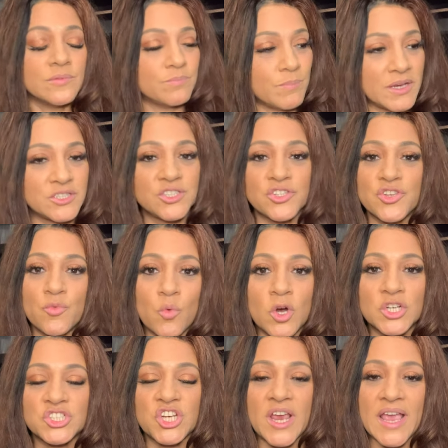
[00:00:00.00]
Make sure you
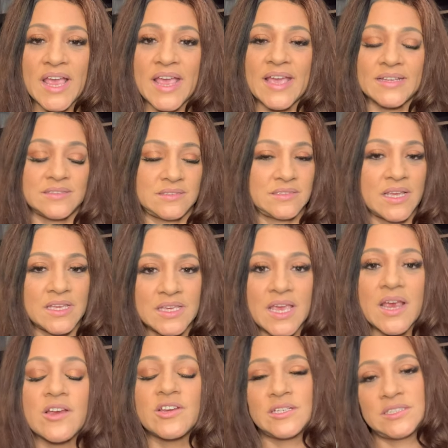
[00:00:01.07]
wash your hands. Take
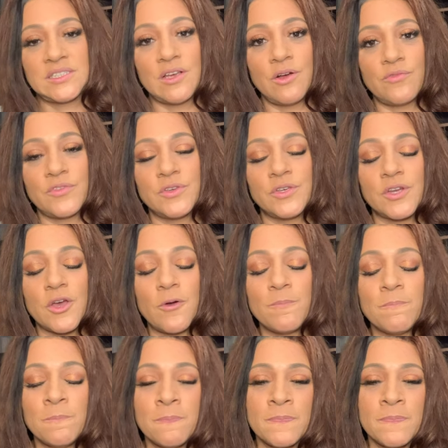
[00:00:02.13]
care of yourself, you know.